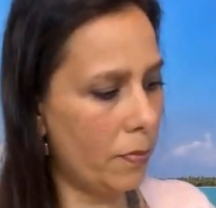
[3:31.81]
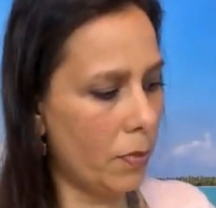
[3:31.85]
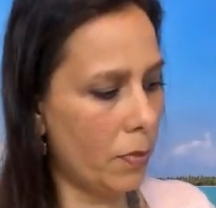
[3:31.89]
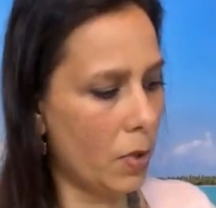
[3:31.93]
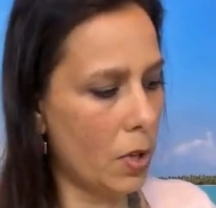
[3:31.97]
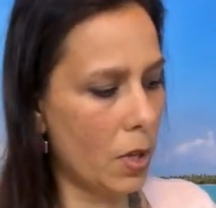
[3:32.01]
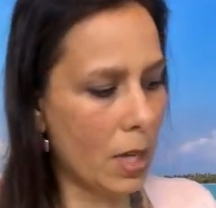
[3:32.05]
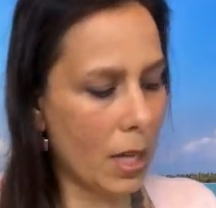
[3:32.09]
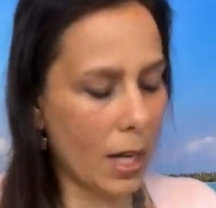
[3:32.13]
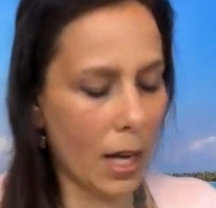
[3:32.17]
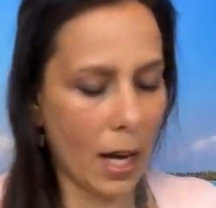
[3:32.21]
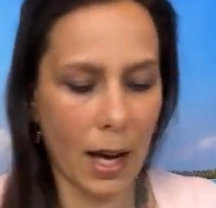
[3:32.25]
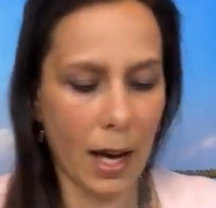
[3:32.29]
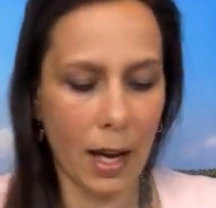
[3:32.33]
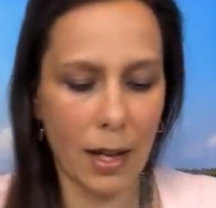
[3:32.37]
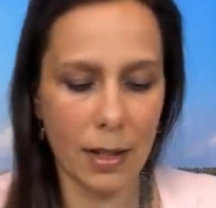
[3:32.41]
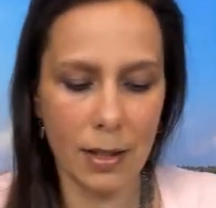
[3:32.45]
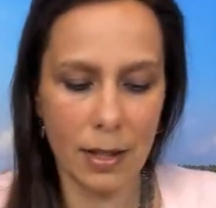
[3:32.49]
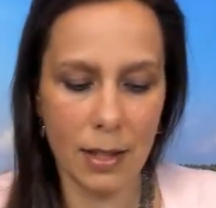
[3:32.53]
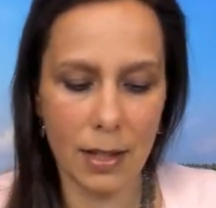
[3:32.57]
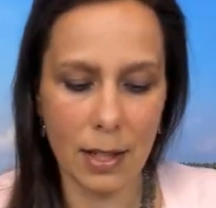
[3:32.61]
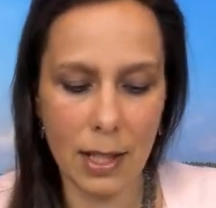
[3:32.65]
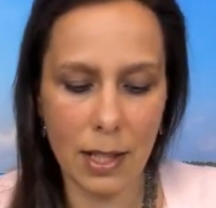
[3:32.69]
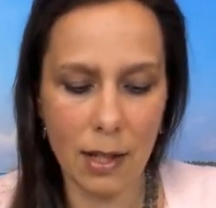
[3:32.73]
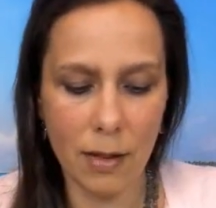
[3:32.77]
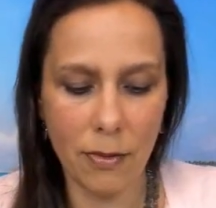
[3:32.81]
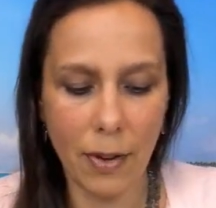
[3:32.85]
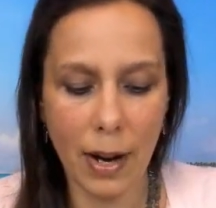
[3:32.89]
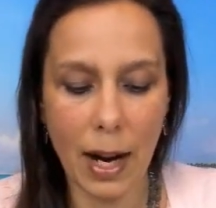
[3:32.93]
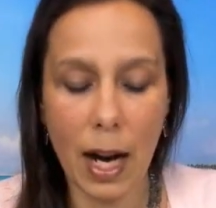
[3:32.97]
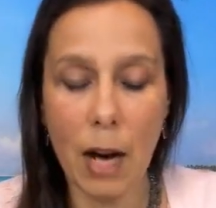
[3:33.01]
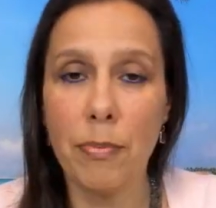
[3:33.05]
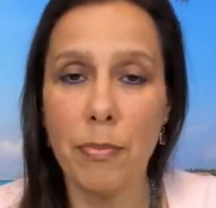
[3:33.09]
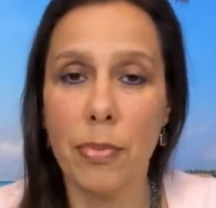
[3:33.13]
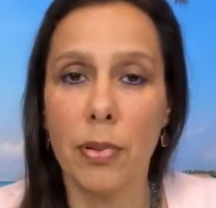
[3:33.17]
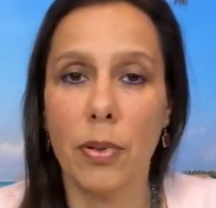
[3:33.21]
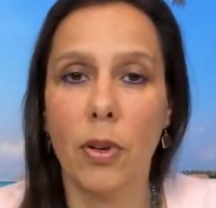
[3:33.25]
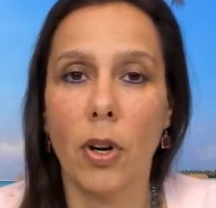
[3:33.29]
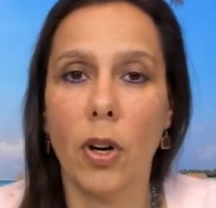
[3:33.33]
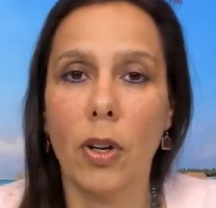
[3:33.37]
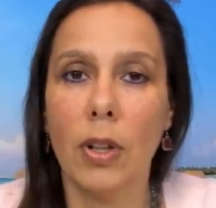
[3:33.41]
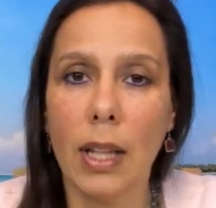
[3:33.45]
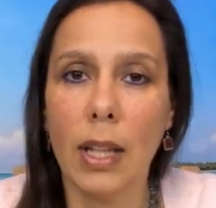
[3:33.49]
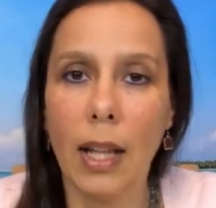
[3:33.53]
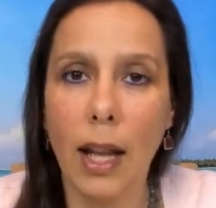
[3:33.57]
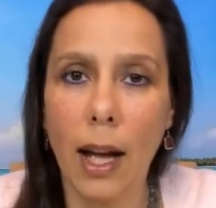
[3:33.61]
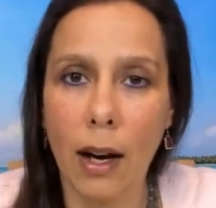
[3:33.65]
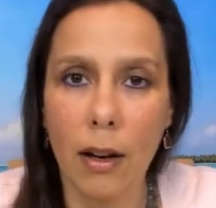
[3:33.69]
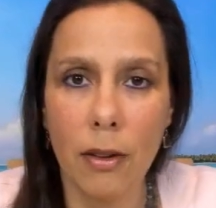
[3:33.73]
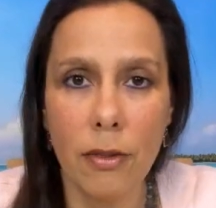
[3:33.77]
You can't give up on
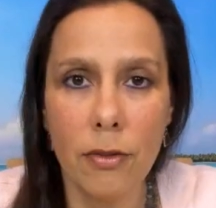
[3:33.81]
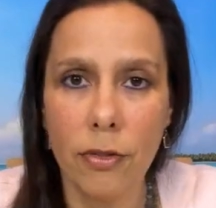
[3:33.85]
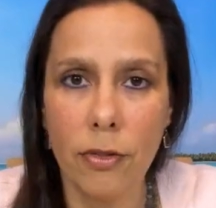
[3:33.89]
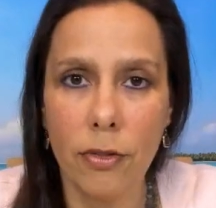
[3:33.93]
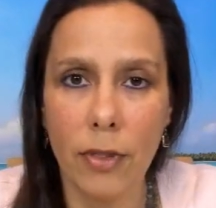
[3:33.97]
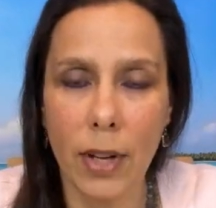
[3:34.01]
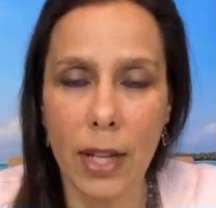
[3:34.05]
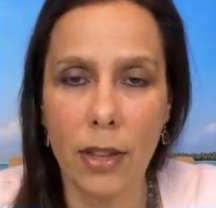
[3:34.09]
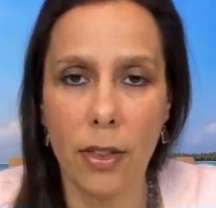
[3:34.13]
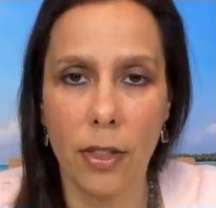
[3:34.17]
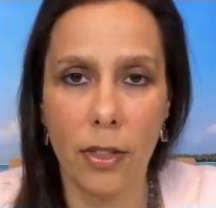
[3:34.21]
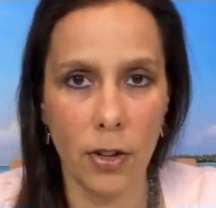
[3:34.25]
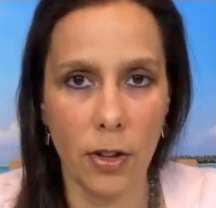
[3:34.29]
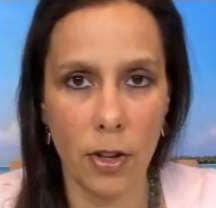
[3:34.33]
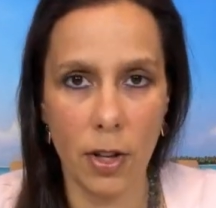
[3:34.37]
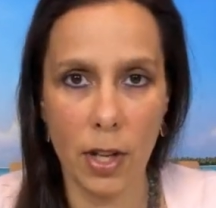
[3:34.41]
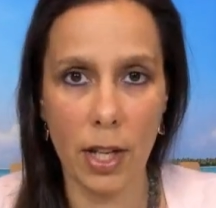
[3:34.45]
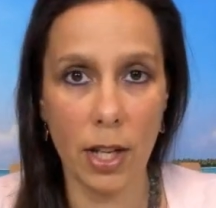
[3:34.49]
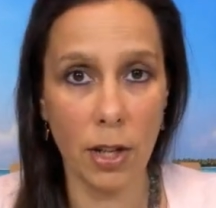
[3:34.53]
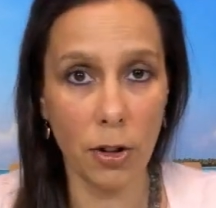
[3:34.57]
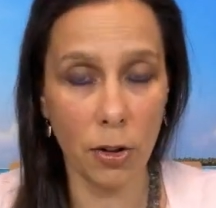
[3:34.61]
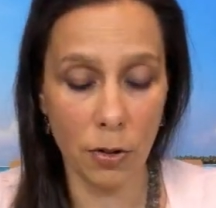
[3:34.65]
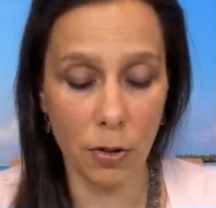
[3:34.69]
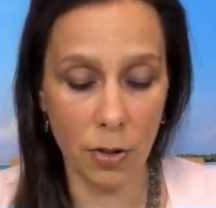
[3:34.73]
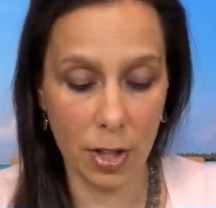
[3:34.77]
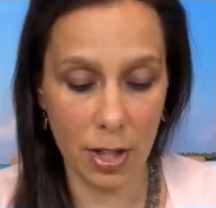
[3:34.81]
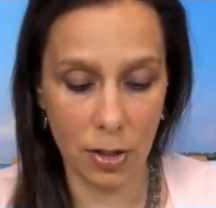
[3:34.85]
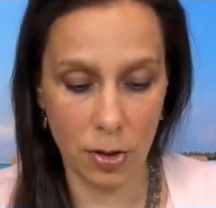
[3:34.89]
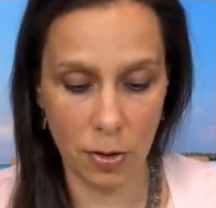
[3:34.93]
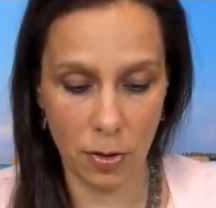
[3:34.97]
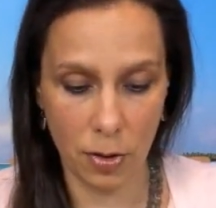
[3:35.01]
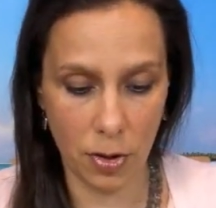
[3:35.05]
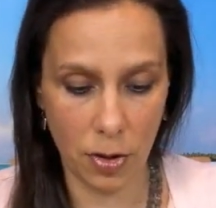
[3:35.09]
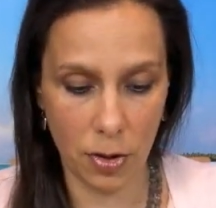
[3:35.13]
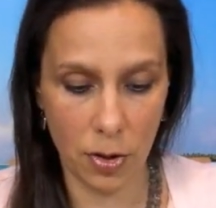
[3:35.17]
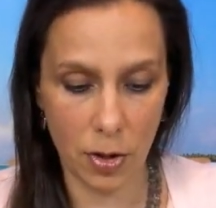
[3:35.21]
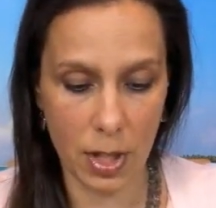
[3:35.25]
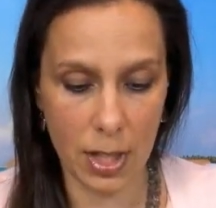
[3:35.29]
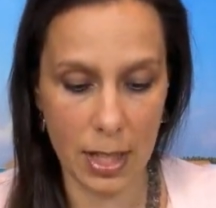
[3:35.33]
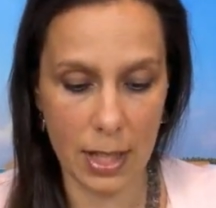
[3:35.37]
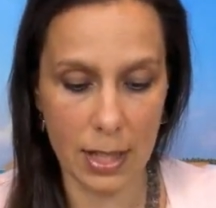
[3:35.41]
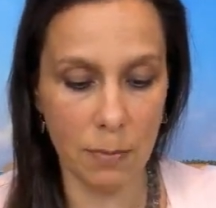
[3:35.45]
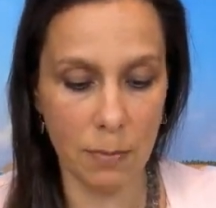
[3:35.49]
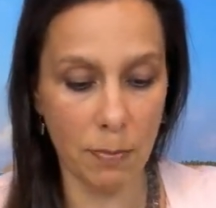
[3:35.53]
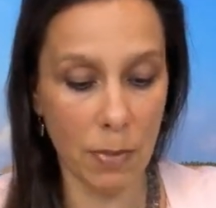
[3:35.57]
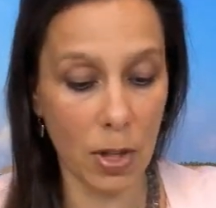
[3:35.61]
love at 30 or in your 30s,